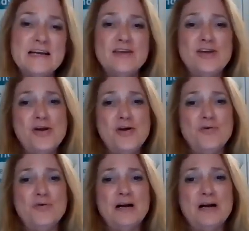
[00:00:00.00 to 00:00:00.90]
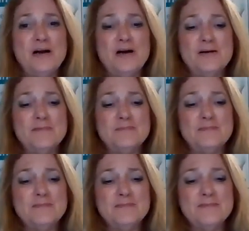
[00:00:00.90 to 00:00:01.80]

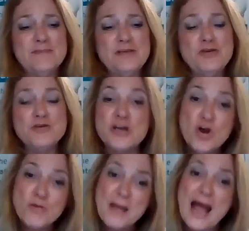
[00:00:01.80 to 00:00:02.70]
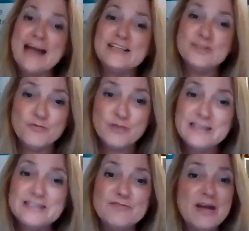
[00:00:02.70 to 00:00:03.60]
You can go back to
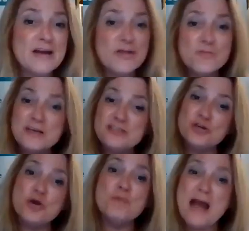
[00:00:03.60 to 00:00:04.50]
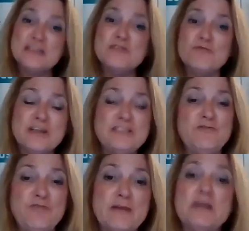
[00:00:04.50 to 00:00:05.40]
friends and family. Another place you go back to friends
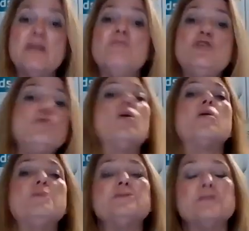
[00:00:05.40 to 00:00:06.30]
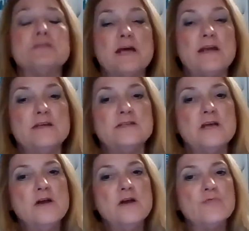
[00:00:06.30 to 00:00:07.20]
and family. If you are a business that has
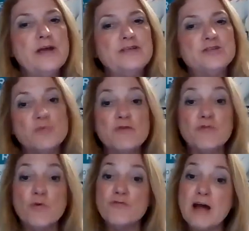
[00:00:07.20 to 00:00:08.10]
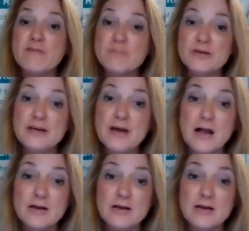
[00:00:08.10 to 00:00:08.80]
raised $3 or $4 or $5 million,